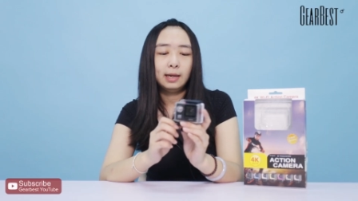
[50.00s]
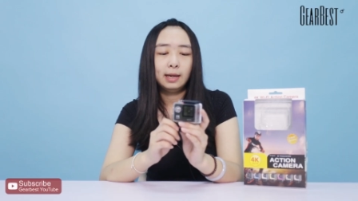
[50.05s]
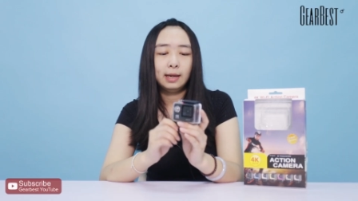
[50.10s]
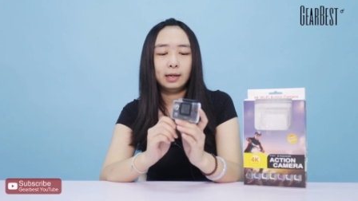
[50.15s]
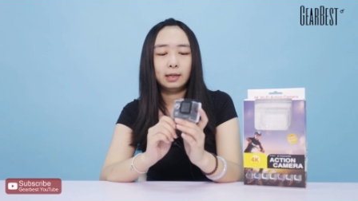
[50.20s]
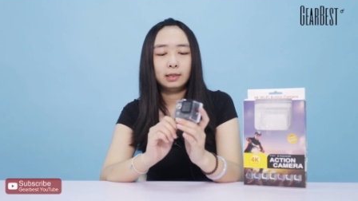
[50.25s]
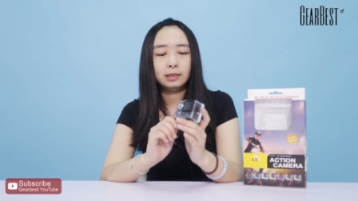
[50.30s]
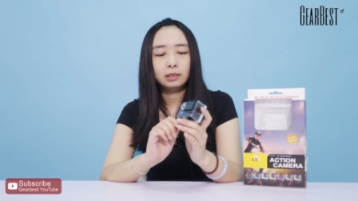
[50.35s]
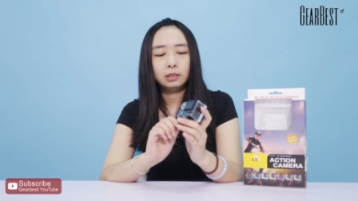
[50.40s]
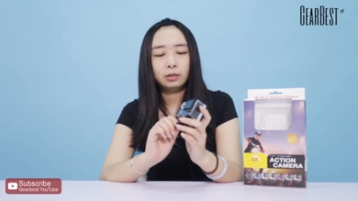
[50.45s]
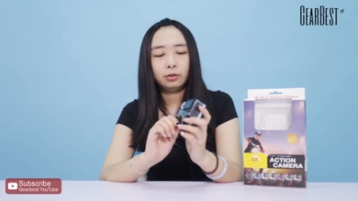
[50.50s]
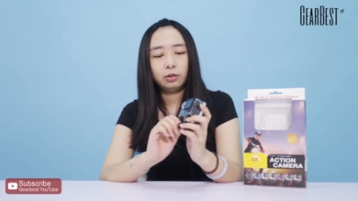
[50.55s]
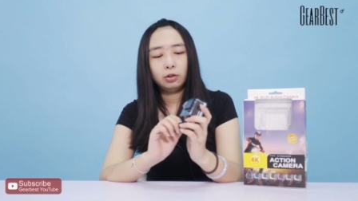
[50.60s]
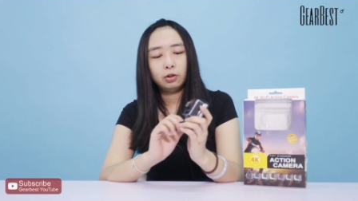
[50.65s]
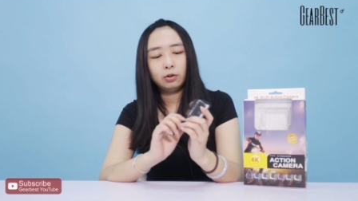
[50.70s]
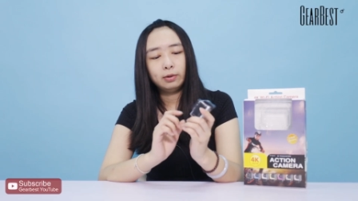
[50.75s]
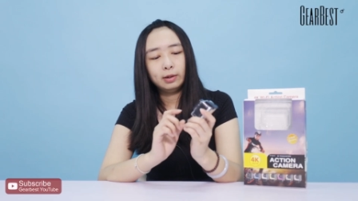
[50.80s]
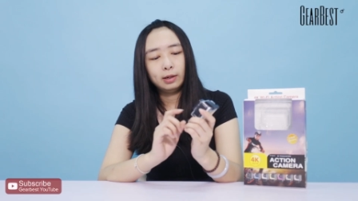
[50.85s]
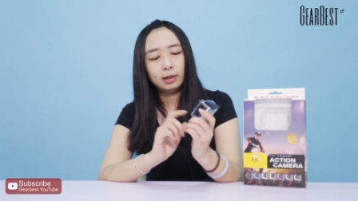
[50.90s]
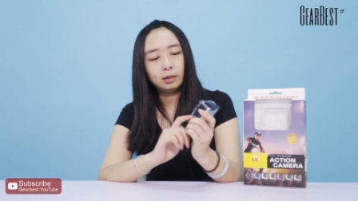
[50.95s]
and
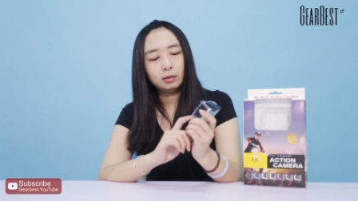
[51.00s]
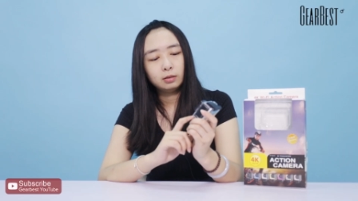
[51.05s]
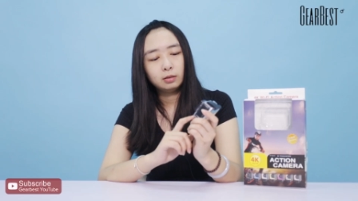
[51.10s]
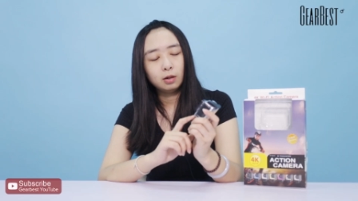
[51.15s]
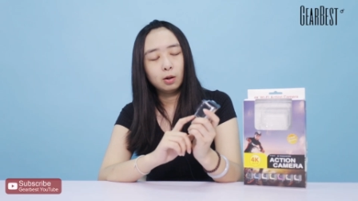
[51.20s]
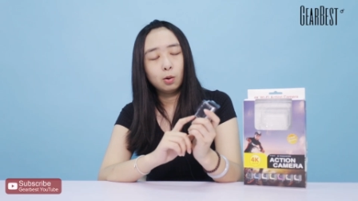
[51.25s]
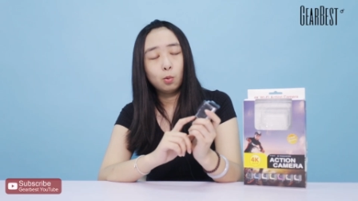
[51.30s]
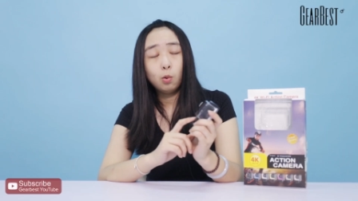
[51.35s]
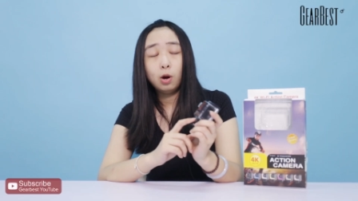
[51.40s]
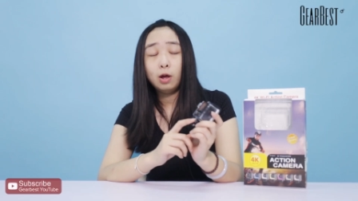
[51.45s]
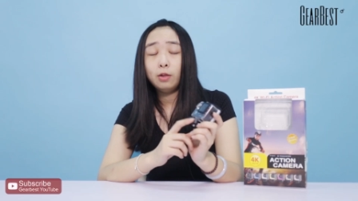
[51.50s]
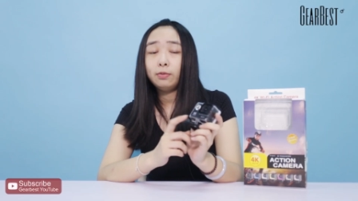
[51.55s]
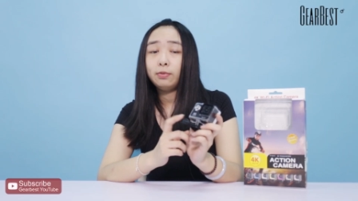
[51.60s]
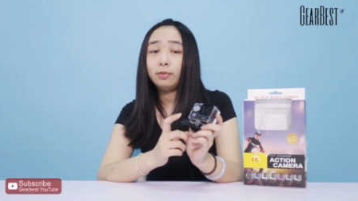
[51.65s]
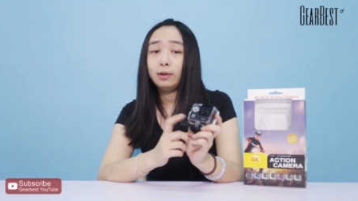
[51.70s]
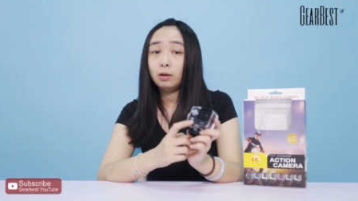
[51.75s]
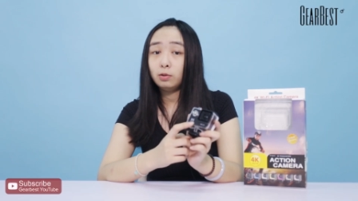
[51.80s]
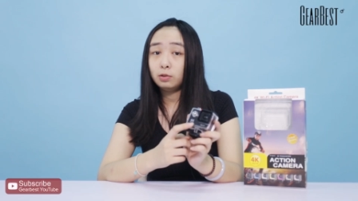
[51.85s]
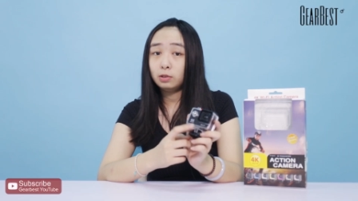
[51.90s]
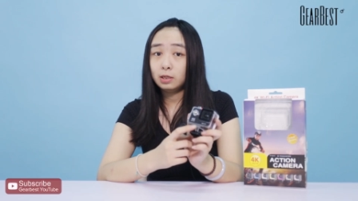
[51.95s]
there is a
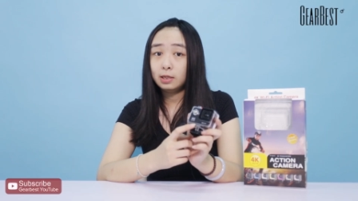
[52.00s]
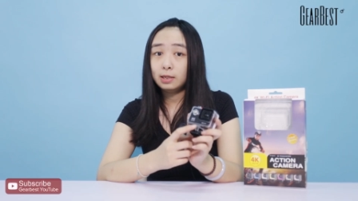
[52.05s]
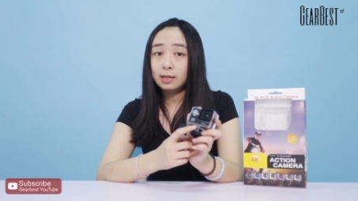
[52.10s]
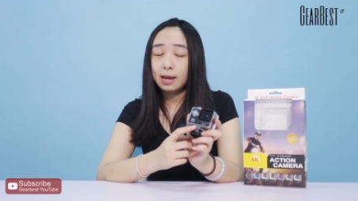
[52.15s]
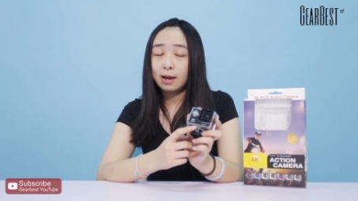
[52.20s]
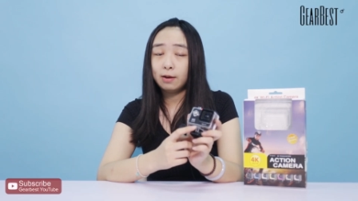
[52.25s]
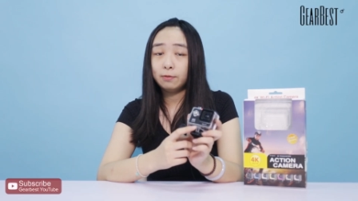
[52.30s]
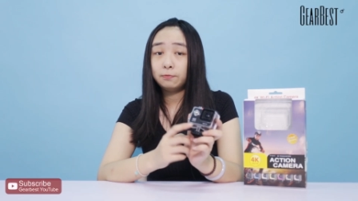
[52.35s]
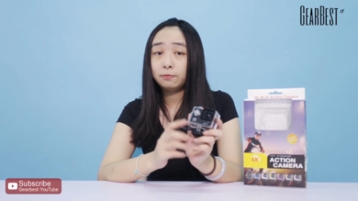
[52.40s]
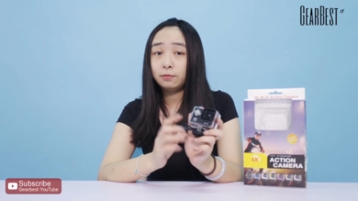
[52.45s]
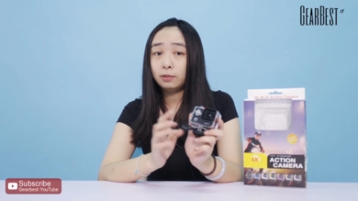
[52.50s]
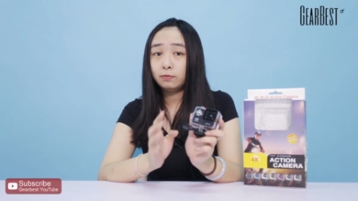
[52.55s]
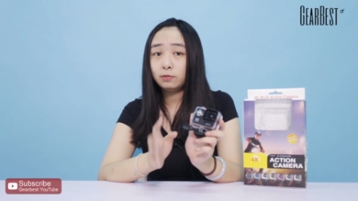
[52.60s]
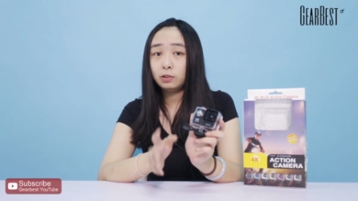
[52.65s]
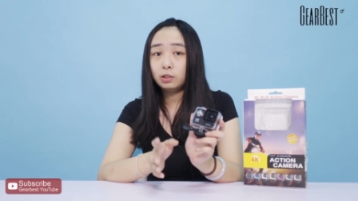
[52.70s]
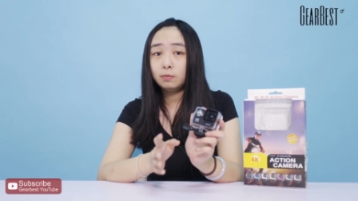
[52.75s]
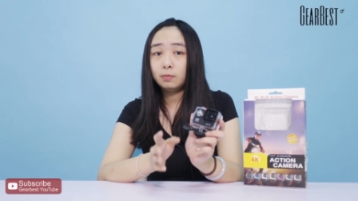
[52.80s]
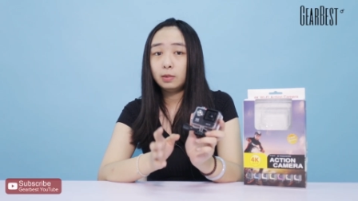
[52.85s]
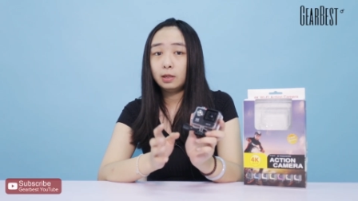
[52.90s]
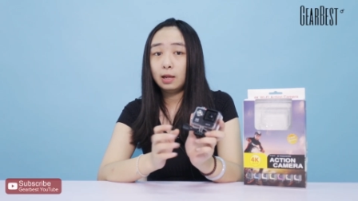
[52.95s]

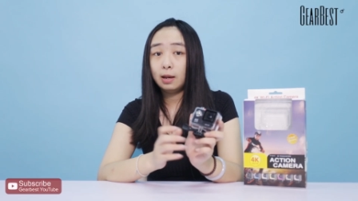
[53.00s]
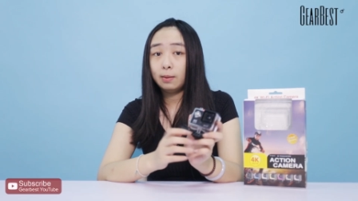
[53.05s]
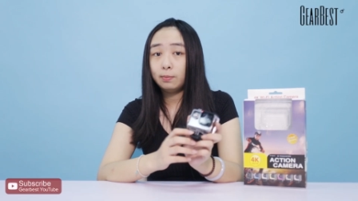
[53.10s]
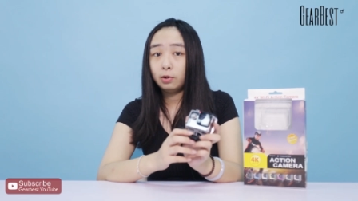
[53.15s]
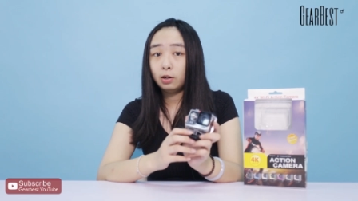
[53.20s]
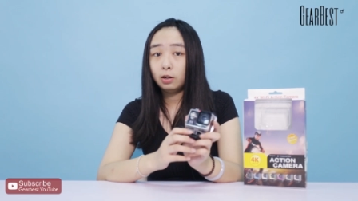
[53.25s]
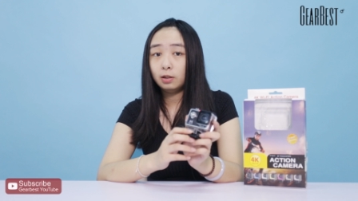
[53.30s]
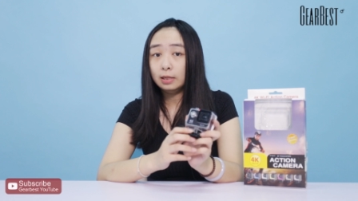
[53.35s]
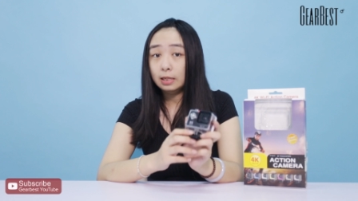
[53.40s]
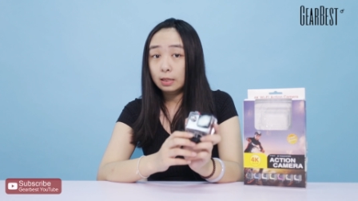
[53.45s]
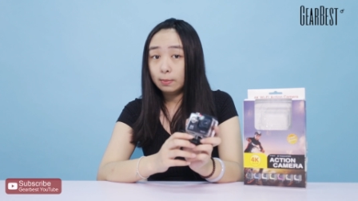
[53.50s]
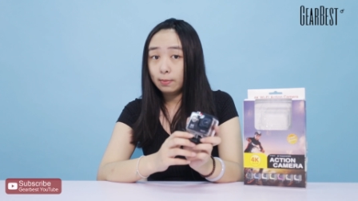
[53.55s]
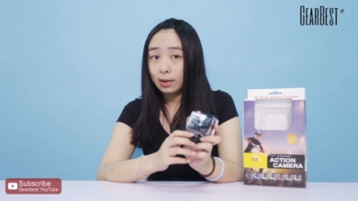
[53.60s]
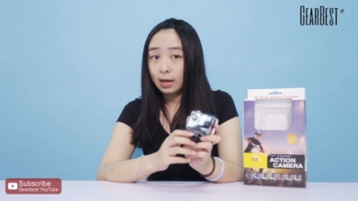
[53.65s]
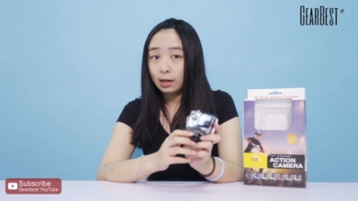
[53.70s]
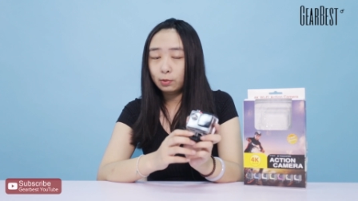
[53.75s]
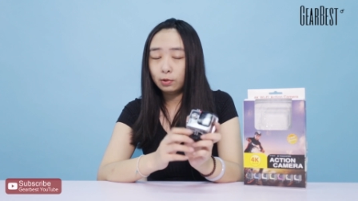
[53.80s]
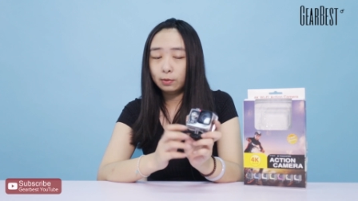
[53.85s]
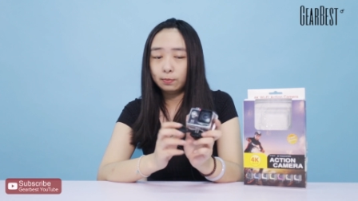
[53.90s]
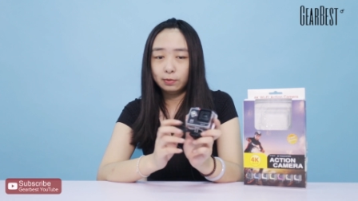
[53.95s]
1050 mAh lead
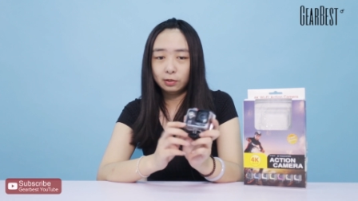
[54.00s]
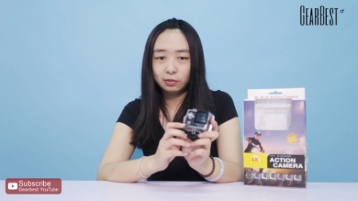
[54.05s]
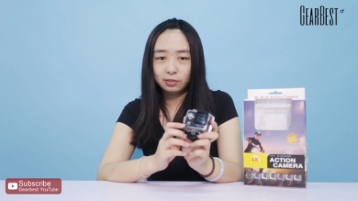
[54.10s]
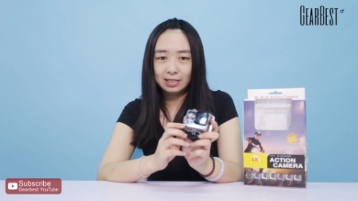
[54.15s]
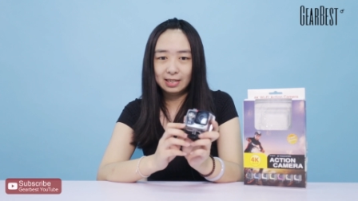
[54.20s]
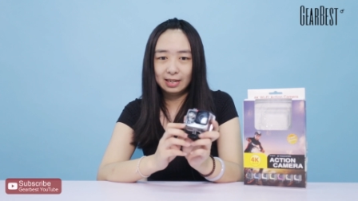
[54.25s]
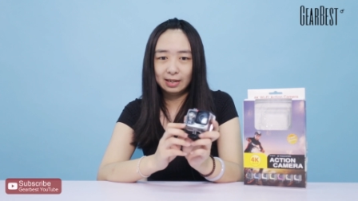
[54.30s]
battery built